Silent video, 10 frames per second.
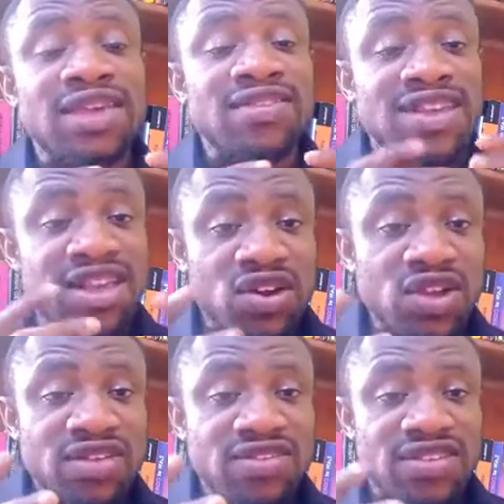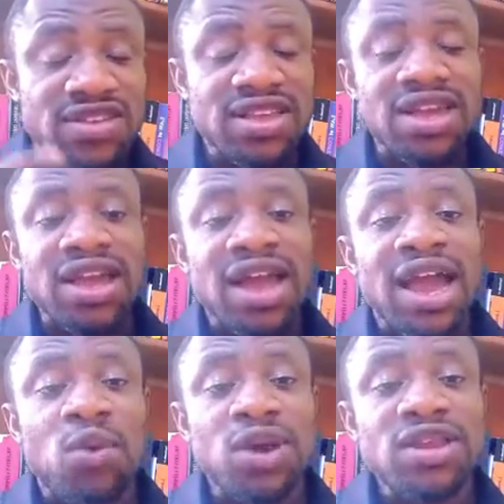is increased.
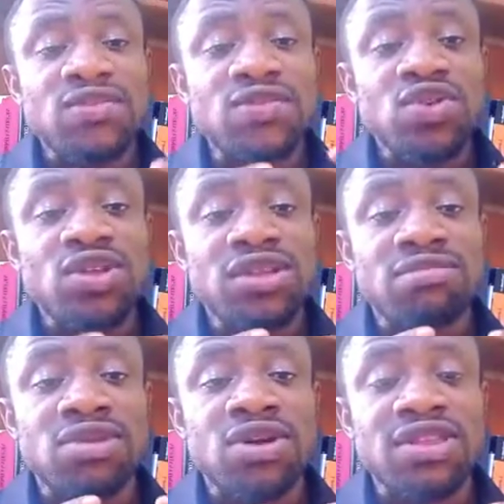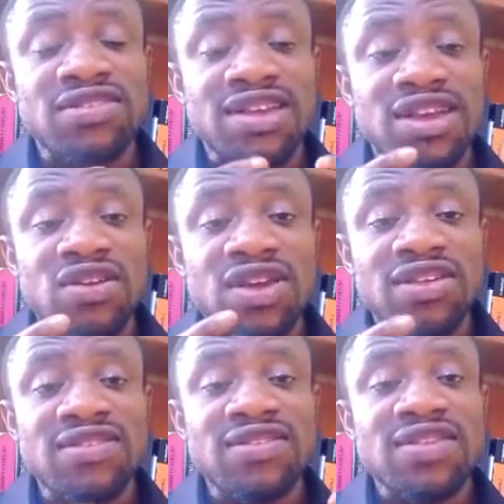And when the fluid in the blood is
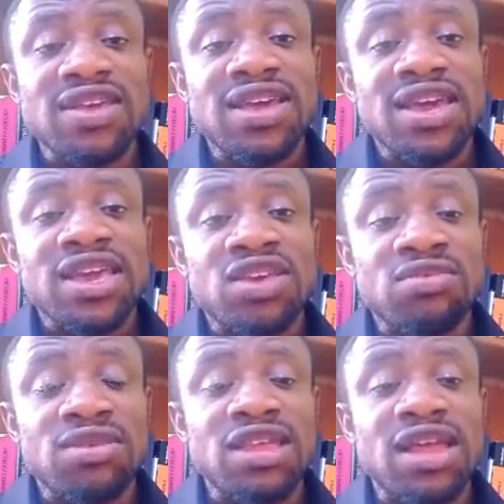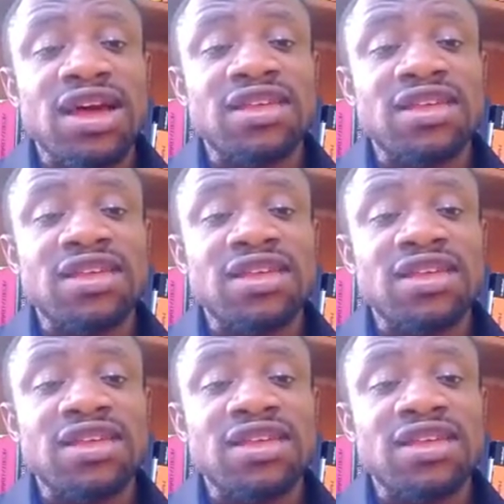increased, it means